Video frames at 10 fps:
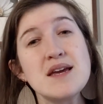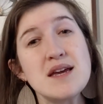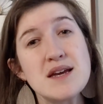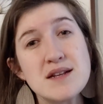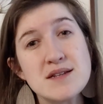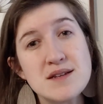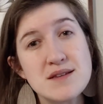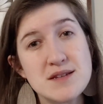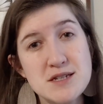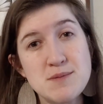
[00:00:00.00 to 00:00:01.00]
in
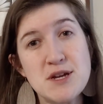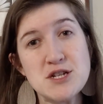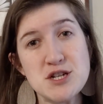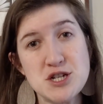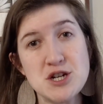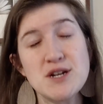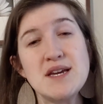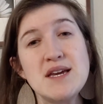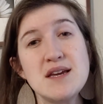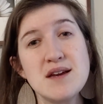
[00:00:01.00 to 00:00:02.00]
the dementia
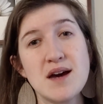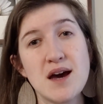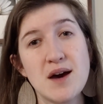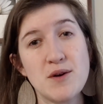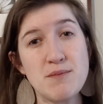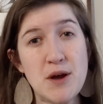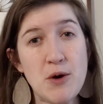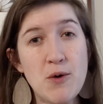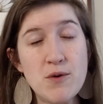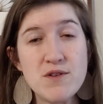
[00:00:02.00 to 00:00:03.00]
journey of my
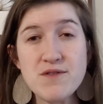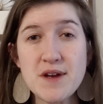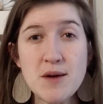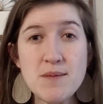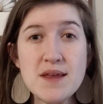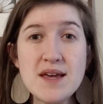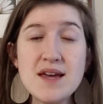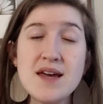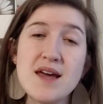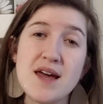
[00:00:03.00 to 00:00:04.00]
own family,